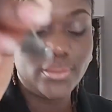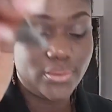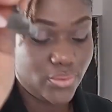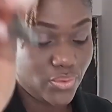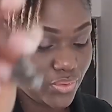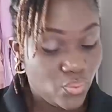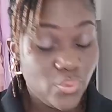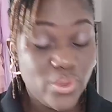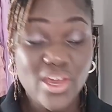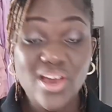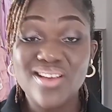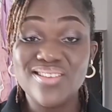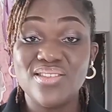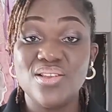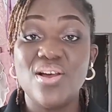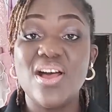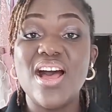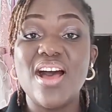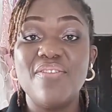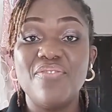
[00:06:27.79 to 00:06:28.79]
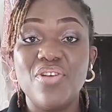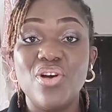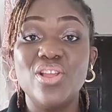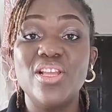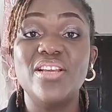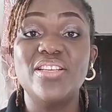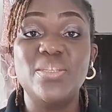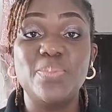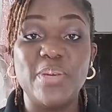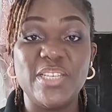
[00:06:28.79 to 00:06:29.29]
Okay. You also have other
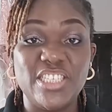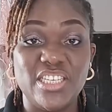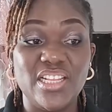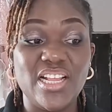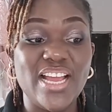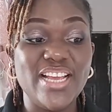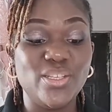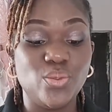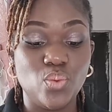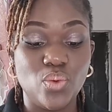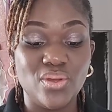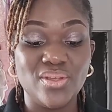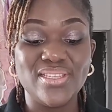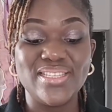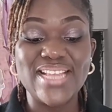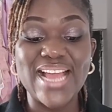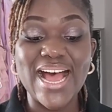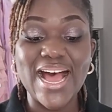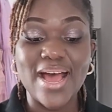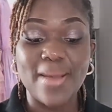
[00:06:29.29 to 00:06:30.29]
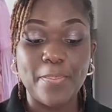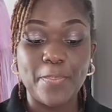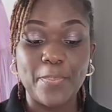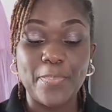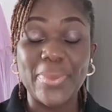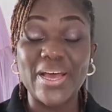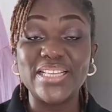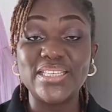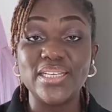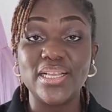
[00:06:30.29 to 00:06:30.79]
specialized ones that are
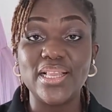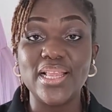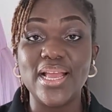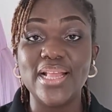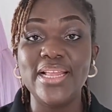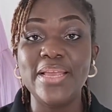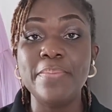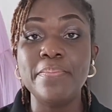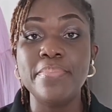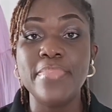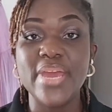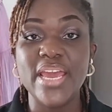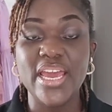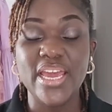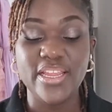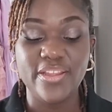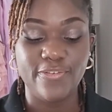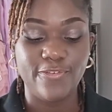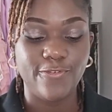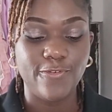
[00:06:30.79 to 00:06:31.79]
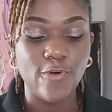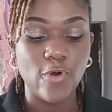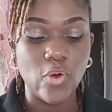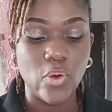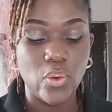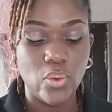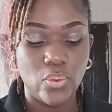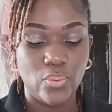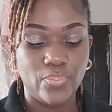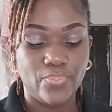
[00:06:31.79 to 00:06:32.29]
particularly made
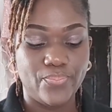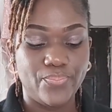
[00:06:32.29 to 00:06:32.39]
for